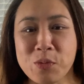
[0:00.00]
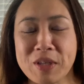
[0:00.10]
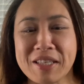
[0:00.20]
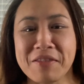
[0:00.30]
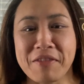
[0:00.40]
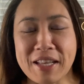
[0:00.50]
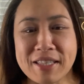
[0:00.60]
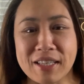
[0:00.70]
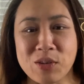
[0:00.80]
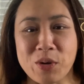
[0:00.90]
was
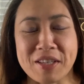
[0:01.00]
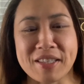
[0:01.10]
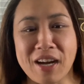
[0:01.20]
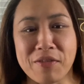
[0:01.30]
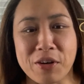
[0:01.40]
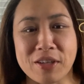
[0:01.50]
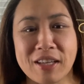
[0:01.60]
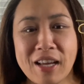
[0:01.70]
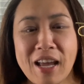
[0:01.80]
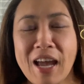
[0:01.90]
invented or discovered.
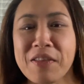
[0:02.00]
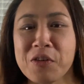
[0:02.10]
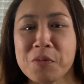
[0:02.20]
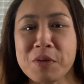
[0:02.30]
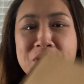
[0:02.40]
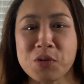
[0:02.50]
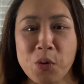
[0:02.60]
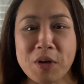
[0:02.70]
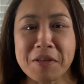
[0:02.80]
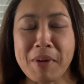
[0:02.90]
And there's been
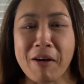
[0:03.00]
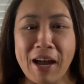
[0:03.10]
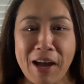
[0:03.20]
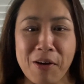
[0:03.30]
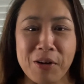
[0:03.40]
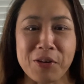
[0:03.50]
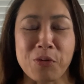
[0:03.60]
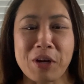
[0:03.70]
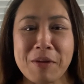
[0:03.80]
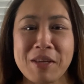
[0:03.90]
stories about how an
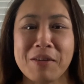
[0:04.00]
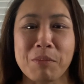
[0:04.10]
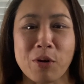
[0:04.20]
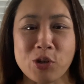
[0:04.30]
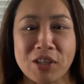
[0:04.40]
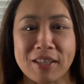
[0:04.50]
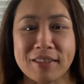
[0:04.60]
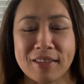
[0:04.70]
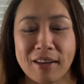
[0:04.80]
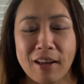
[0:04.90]
Arabian merchant
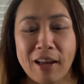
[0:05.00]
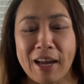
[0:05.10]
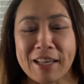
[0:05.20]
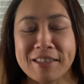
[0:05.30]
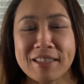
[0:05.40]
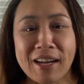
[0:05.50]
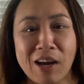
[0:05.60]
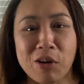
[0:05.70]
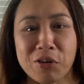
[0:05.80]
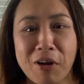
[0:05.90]
had set
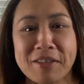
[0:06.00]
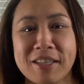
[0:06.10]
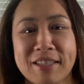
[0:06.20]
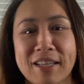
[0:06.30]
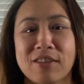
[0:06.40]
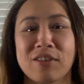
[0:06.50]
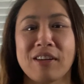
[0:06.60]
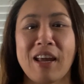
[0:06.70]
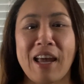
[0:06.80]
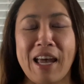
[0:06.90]
out across the desert,
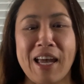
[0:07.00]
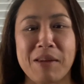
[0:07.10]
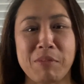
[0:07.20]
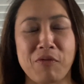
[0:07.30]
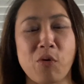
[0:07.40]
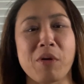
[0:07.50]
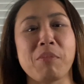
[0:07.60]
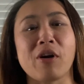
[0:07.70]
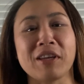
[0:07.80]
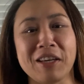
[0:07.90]
and before
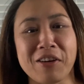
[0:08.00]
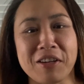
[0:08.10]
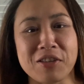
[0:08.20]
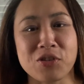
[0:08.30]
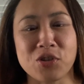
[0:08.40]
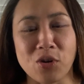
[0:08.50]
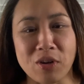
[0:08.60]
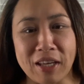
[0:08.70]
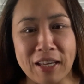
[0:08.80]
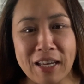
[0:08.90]
embarking on his
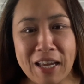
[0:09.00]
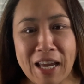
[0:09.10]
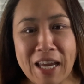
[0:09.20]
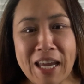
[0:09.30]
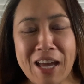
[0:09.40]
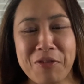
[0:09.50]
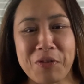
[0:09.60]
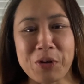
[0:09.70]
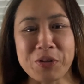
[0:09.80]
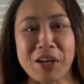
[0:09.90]
journey, he had
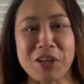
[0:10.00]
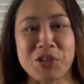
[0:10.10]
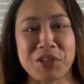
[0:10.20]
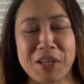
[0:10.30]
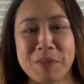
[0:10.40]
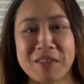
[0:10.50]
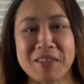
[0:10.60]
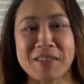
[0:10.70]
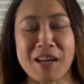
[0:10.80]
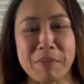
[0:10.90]
filled a sheep's
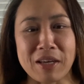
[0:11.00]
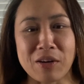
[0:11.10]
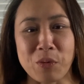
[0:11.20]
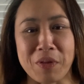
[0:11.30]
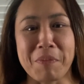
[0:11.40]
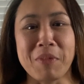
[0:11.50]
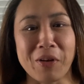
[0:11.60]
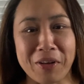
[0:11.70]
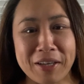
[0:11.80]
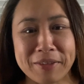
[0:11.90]
stomach with
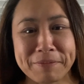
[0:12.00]
milk.